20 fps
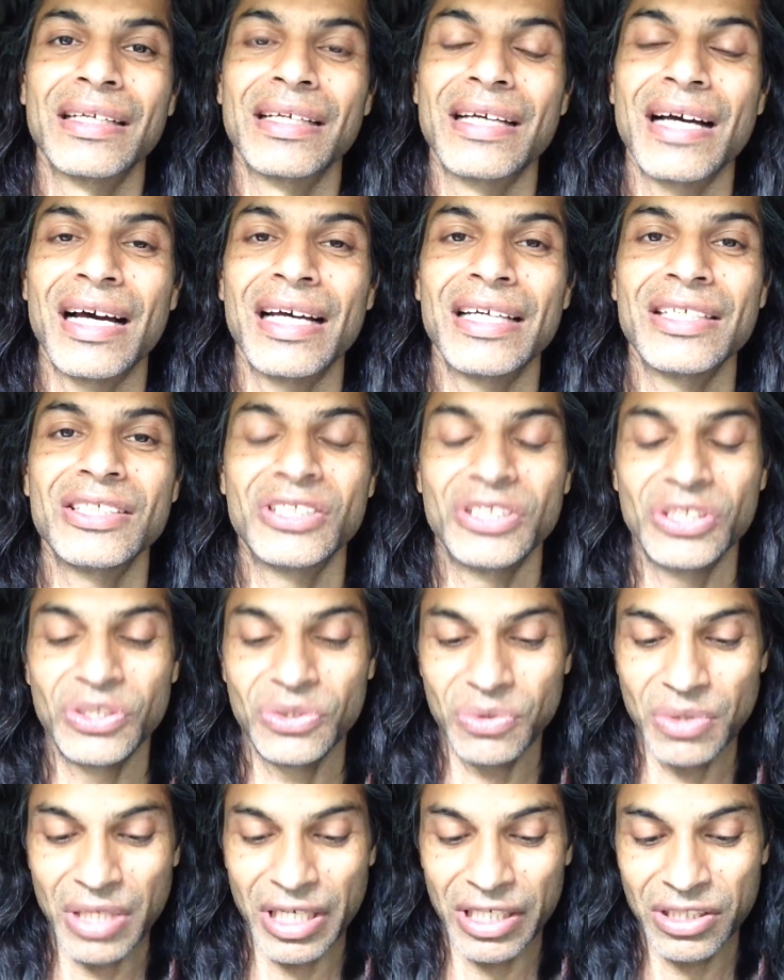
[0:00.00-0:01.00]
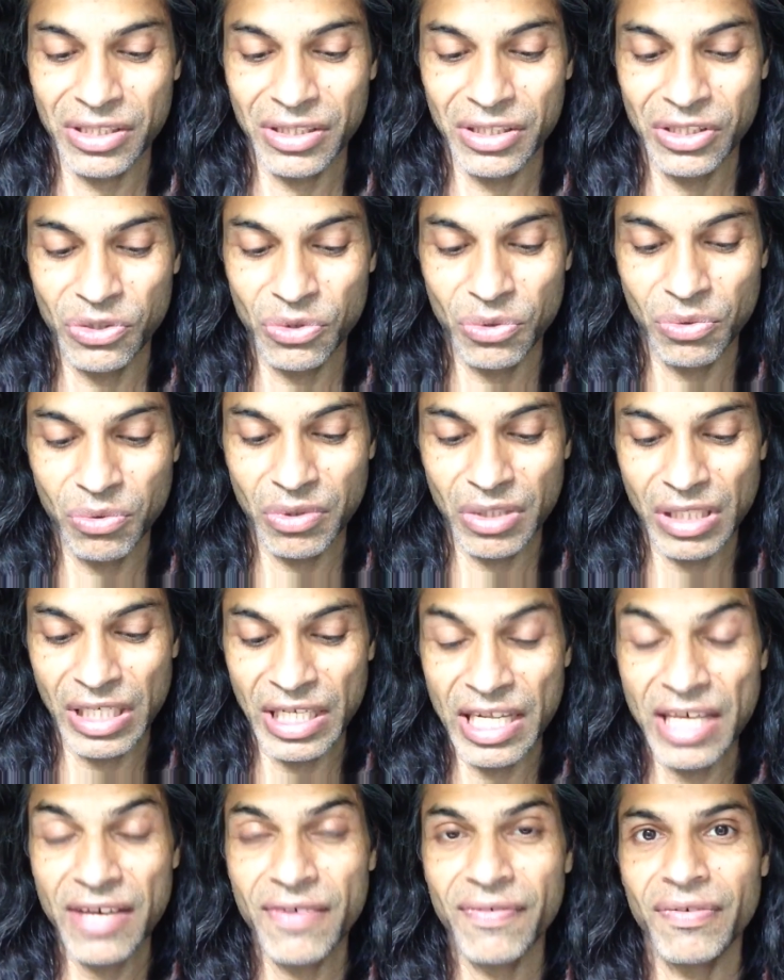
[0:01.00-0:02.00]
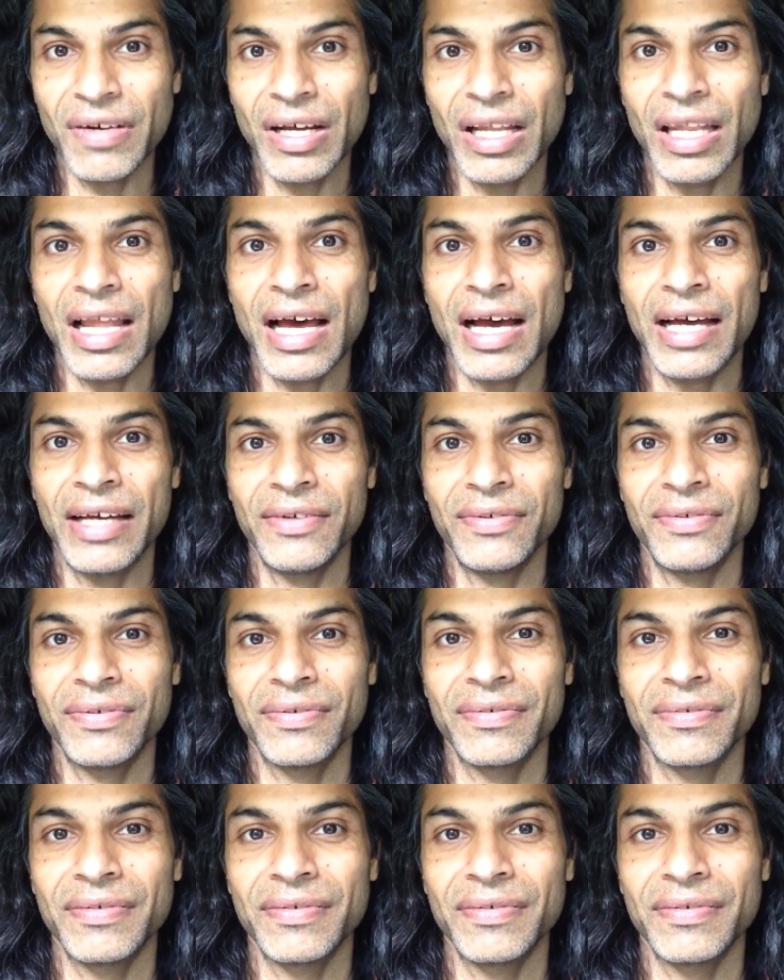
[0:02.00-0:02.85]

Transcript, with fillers: guys, you, you live a life